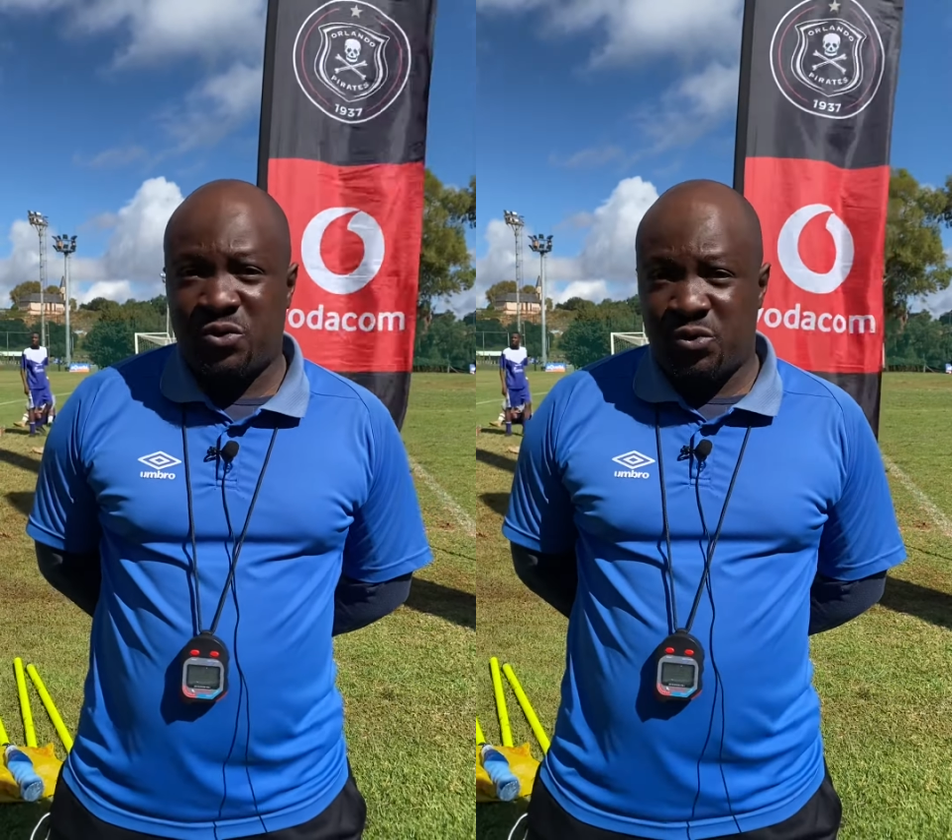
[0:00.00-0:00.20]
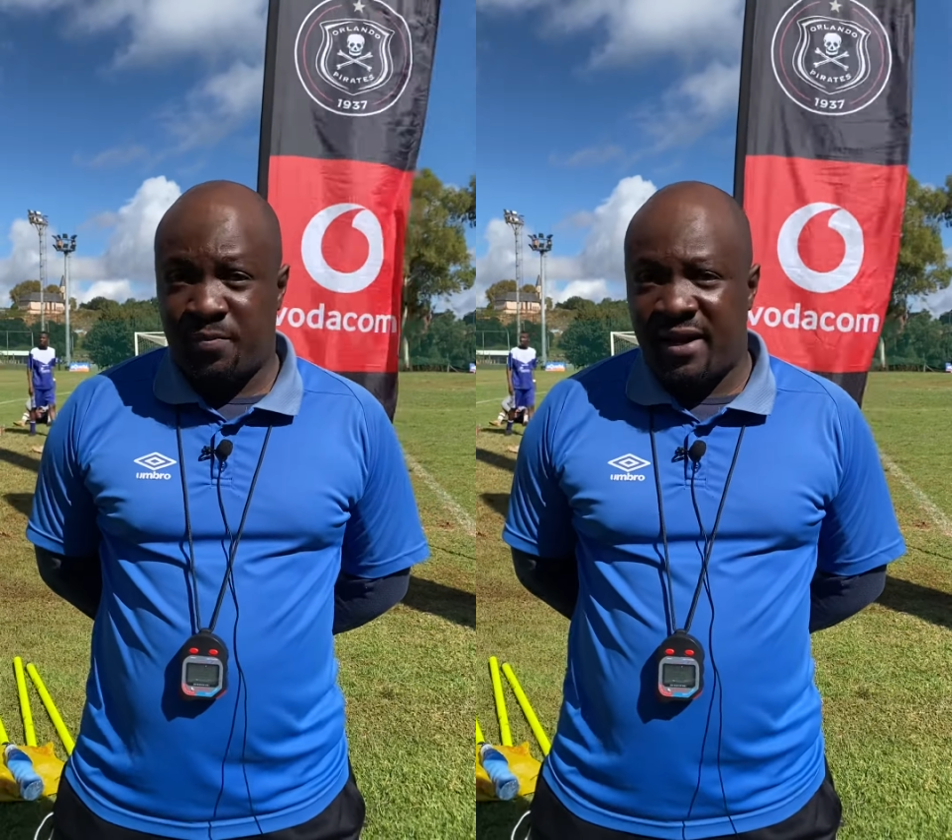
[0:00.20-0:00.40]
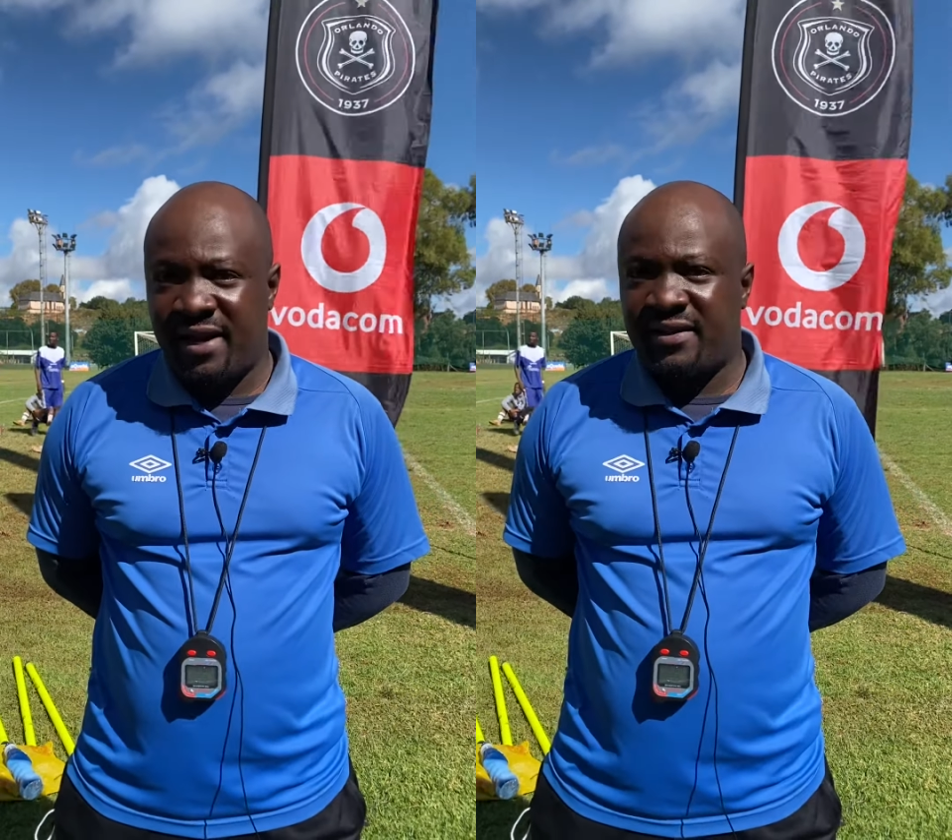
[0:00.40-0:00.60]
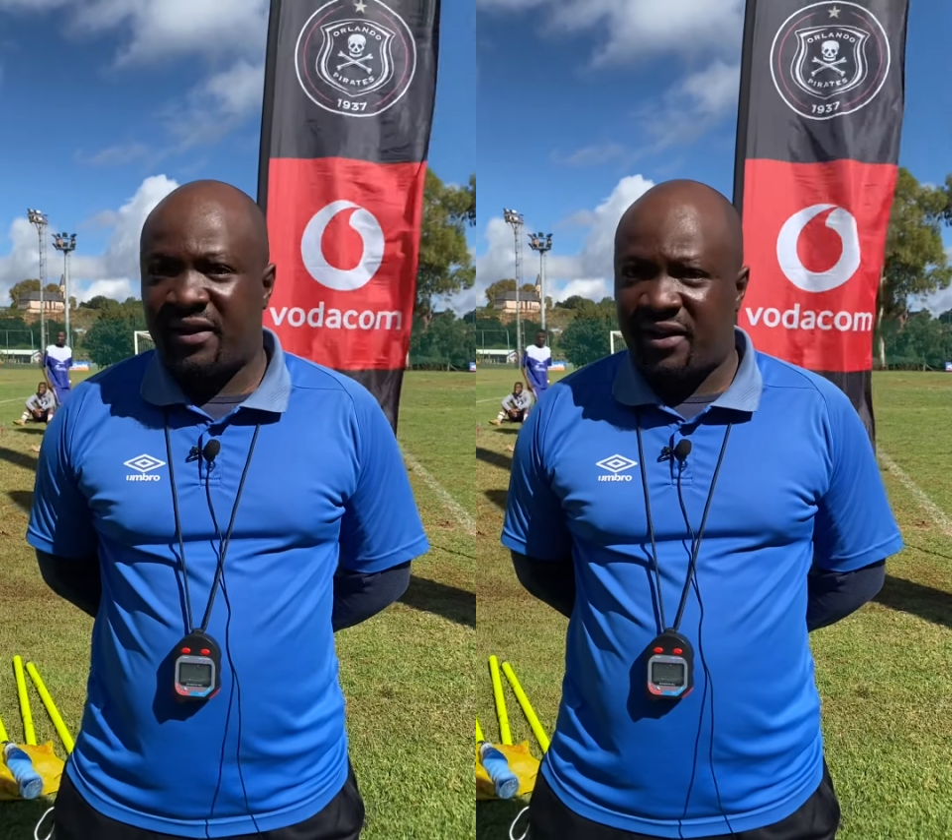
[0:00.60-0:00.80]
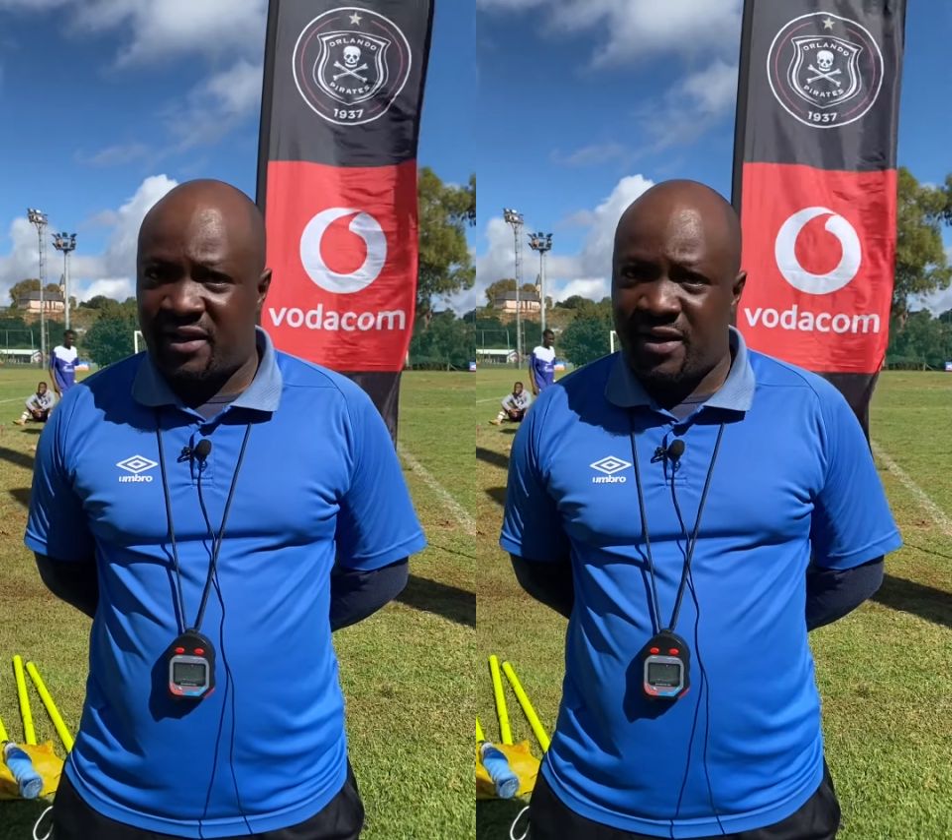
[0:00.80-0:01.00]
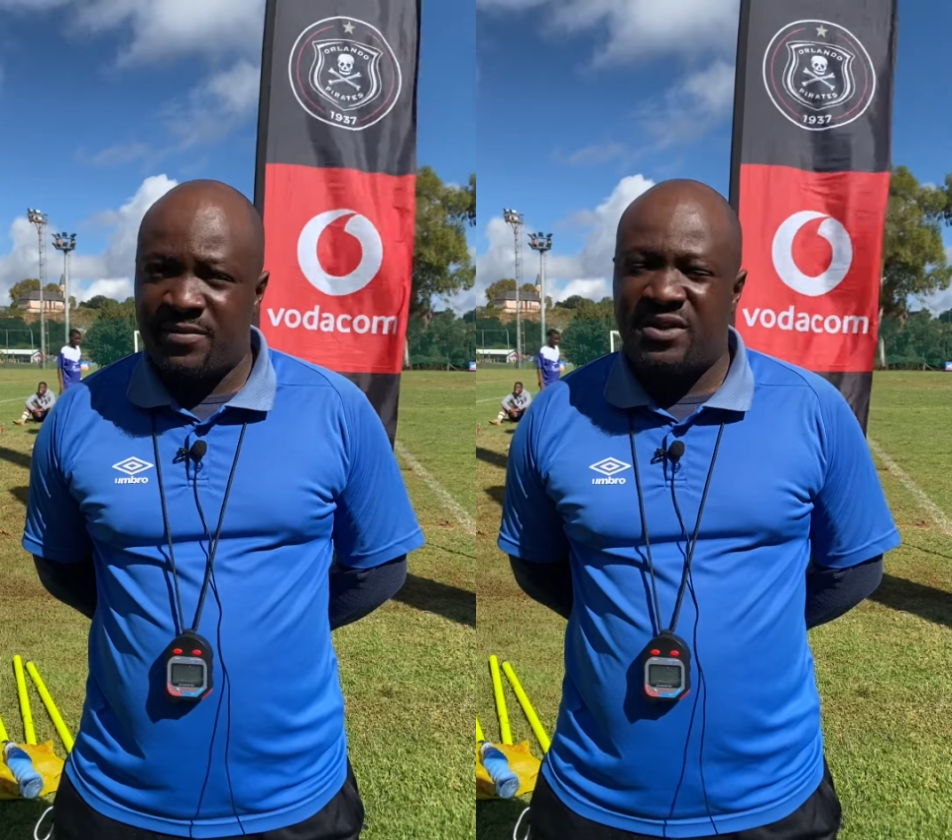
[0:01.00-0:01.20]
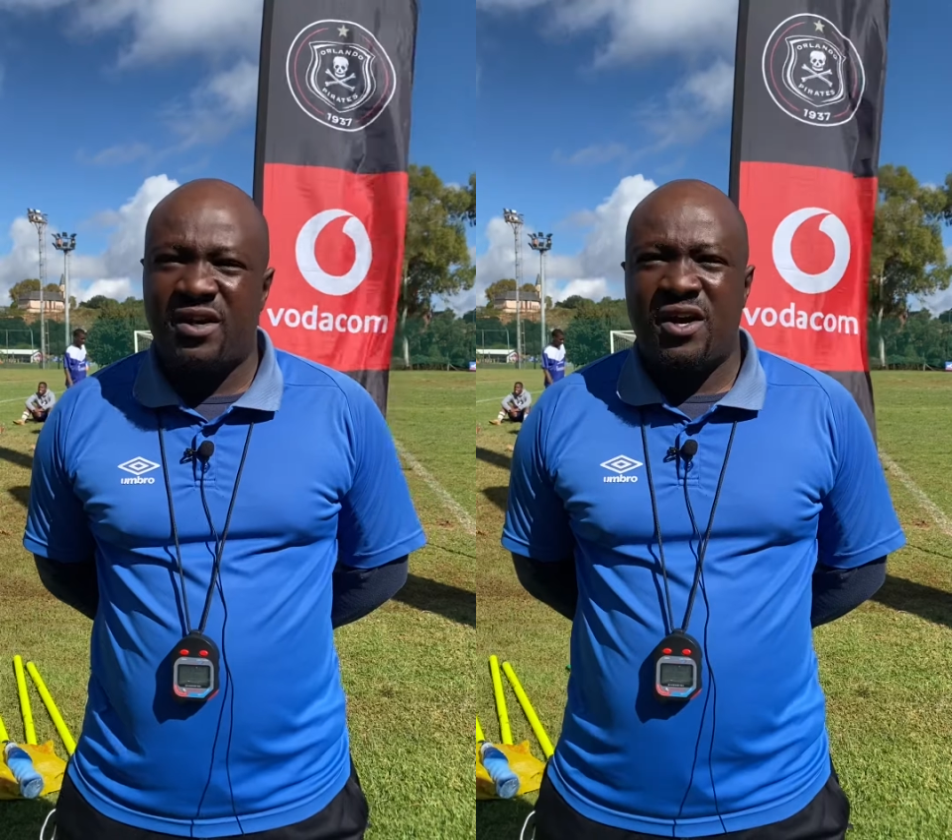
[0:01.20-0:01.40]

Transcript: to play three games.